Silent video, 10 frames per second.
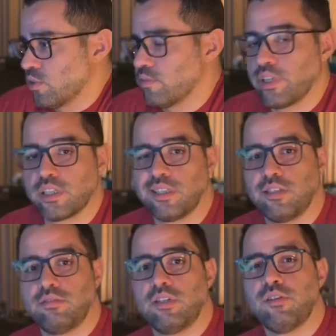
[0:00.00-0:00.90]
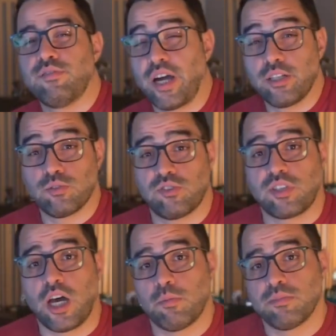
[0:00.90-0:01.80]
of like a vinyl
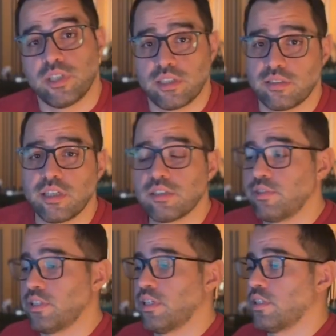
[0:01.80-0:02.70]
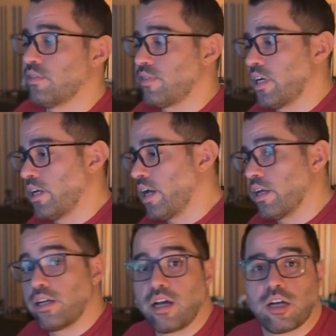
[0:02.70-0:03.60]
stop. Like, think of it like if I
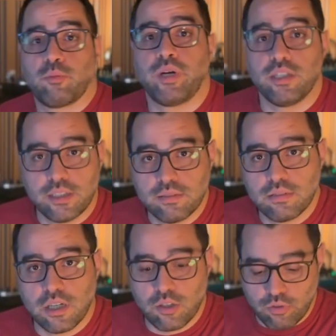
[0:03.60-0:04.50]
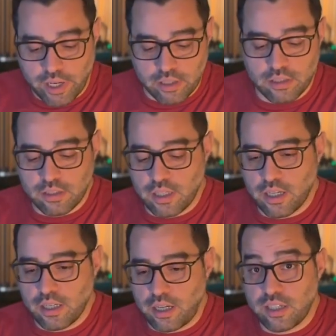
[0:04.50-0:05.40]
had an acapella on a record
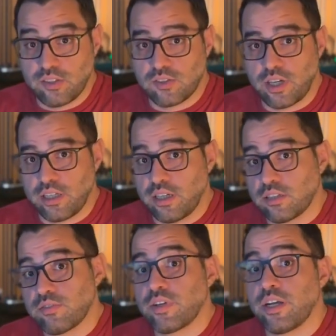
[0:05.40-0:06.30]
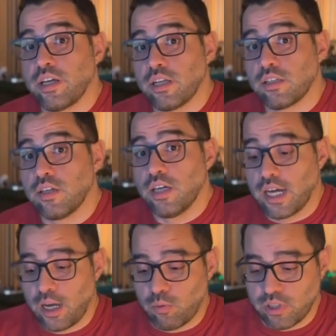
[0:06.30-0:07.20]
and I decided at the very end
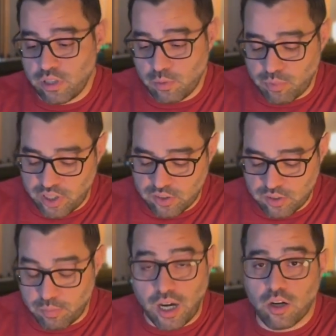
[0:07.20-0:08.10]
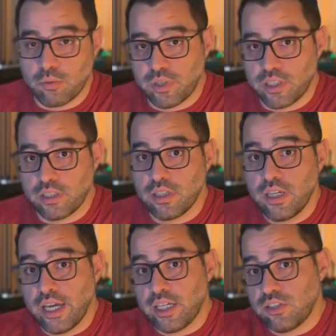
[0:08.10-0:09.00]
I wanted to press the power button
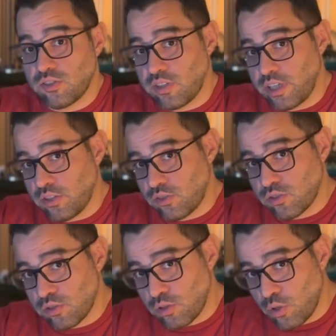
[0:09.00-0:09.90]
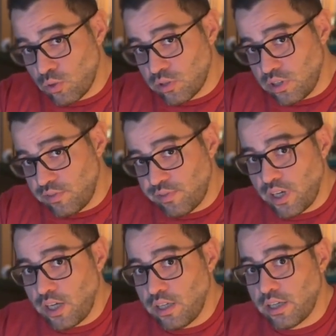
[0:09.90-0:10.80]
and just let it slowly
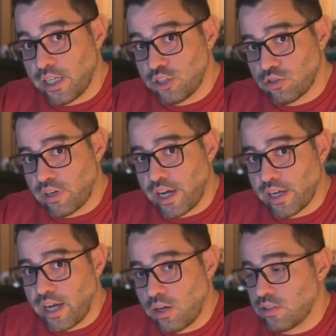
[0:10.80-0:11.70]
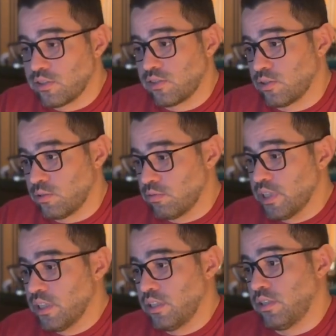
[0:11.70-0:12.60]
fade and drag out until
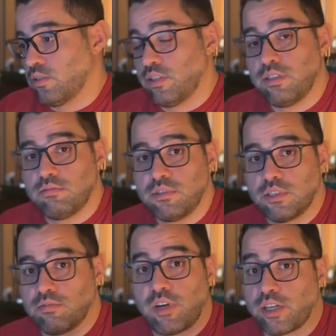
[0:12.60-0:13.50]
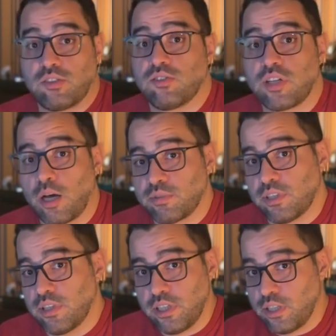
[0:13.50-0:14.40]
the record stopped
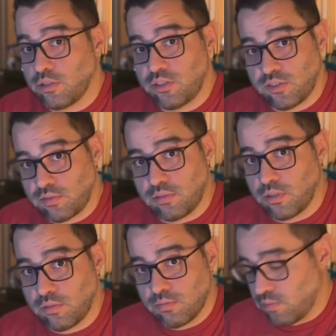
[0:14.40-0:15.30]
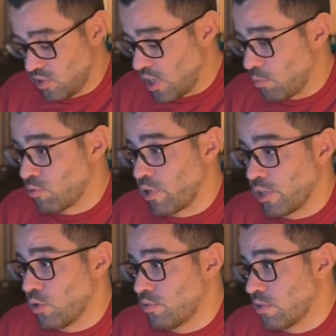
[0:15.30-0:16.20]
and the needle just stopped
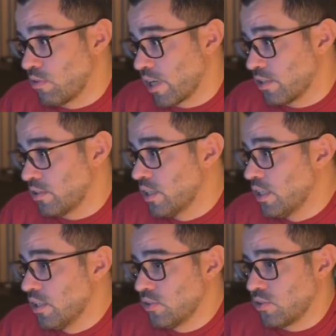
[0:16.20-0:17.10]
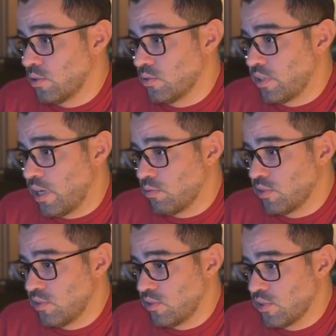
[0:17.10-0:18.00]
running over the record. So that
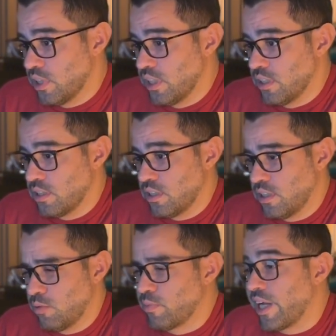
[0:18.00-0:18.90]
was my